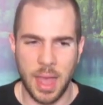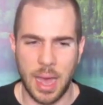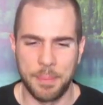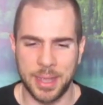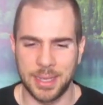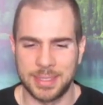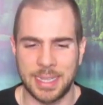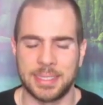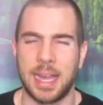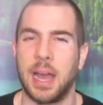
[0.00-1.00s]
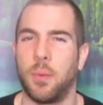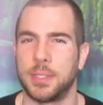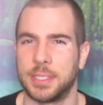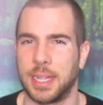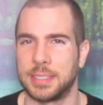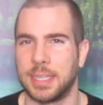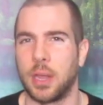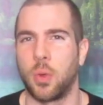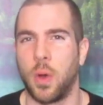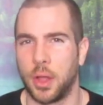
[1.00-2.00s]
uh, because that's not once again that's
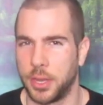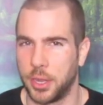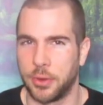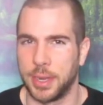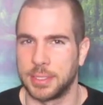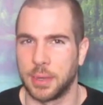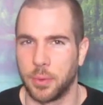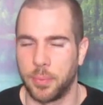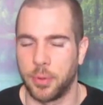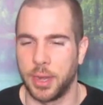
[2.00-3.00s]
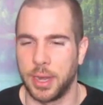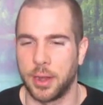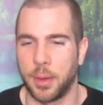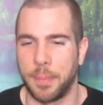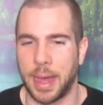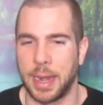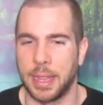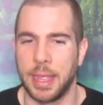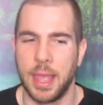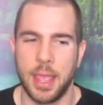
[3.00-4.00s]
not quality ingredients that we're putting in our
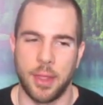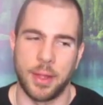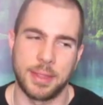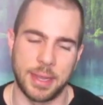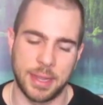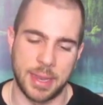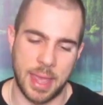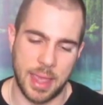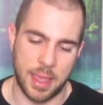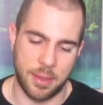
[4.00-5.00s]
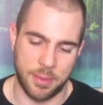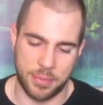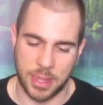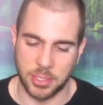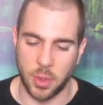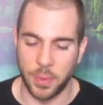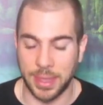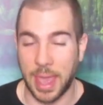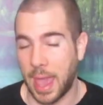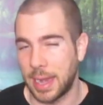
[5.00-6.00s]
body you know at the end of the day if that's all we
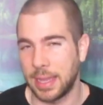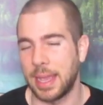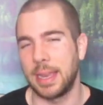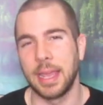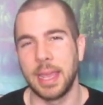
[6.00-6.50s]
can get